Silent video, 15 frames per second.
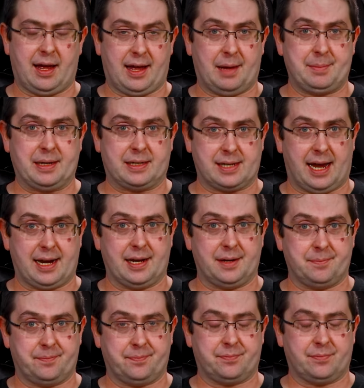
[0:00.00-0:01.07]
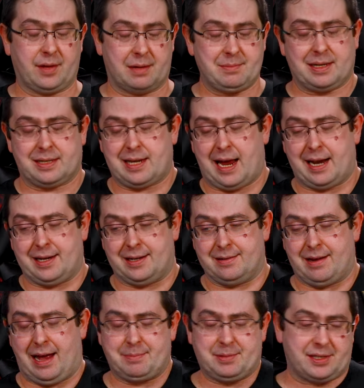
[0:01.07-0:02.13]
I'm excited. I'm
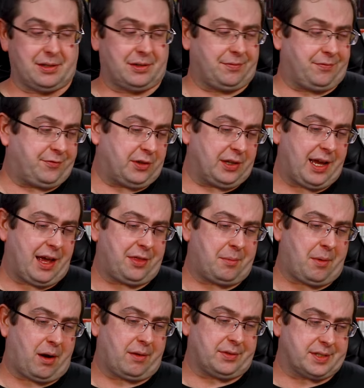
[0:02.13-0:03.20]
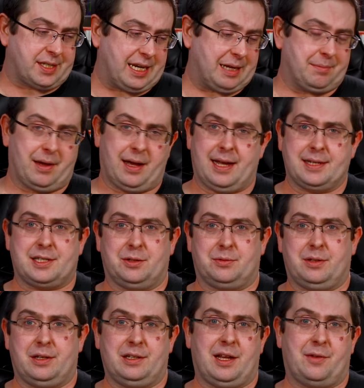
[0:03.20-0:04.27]
still fully on the Marvel team. I still
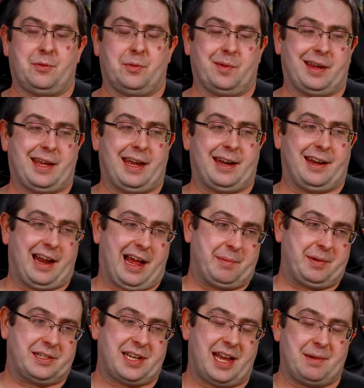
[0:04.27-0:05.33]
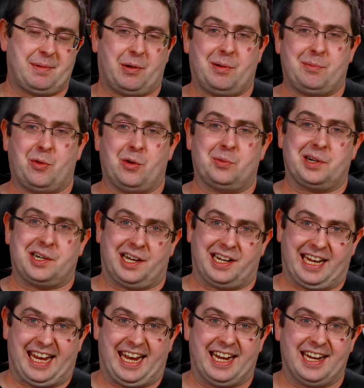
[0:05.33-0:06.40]
really love what we're getting. I'm excited about what more we're
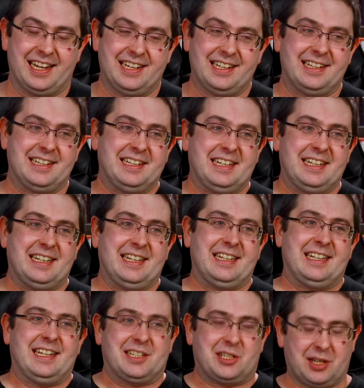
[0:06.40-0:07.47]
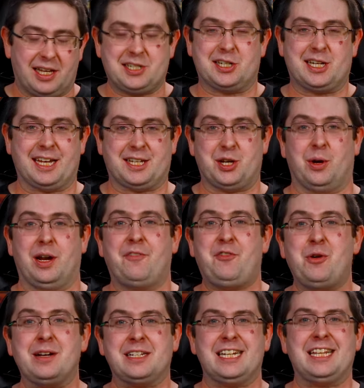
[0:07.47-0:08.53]
gonna get. So let's just get to it. If
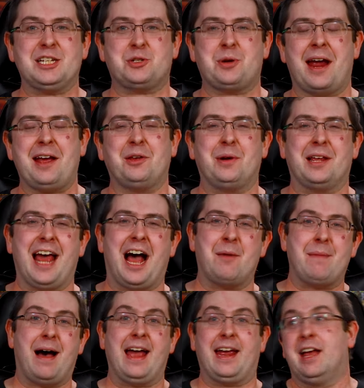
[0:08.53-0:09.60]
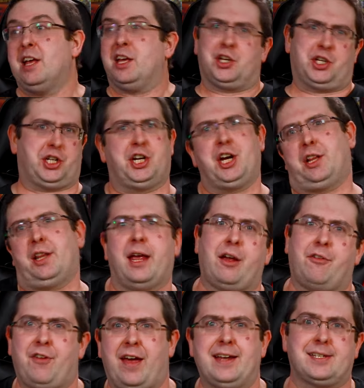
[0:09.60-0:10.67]
you want to see this trailer without my shilling
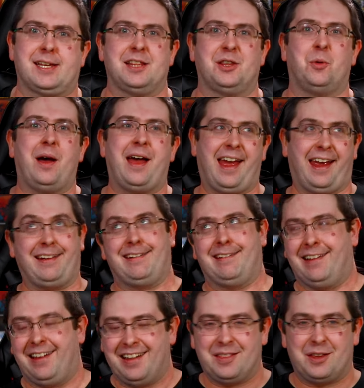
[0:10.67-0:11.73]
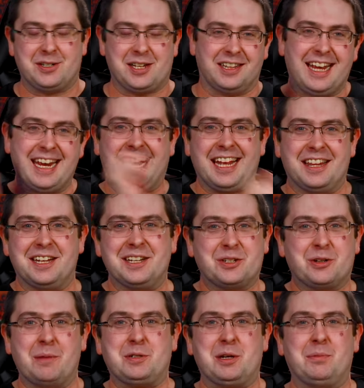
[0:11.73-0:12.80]
face in the way, there's a link in the
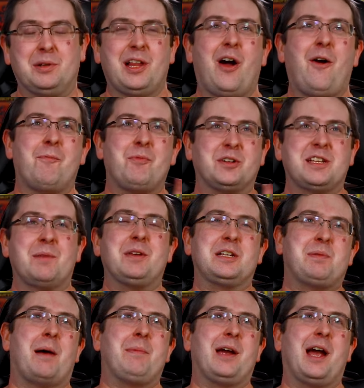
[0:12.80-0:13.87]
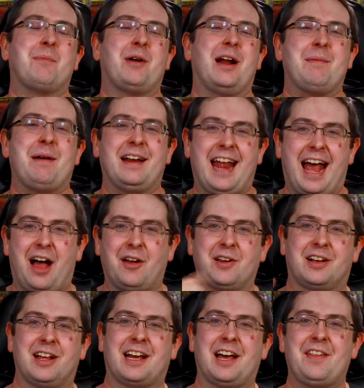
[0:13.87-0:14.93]
description below, or something's popping up right about now. You
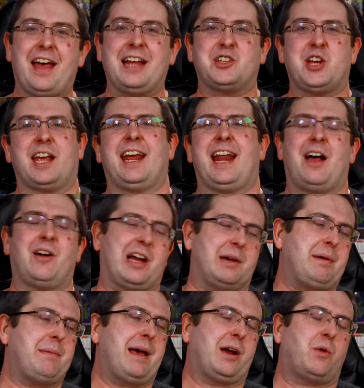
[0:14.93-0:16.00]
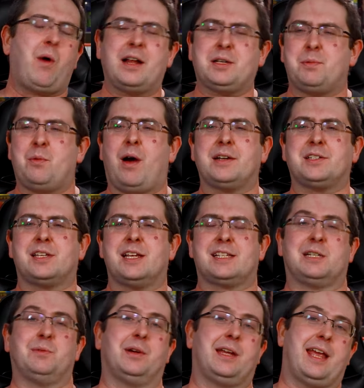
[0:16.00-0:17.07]
can click on that, check it out. Come on back, watch me watch this,
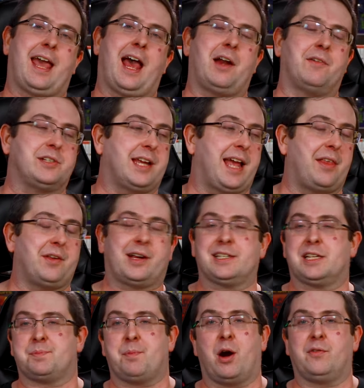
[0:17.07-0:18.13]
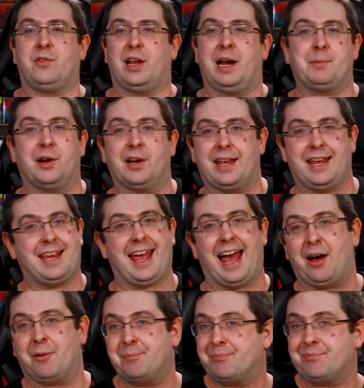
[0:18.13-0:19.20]
and then we'll geek out over together because it's Marvel and I'm gonna geek
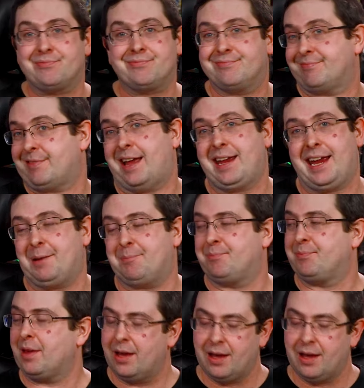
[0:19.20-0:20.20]
out. I am.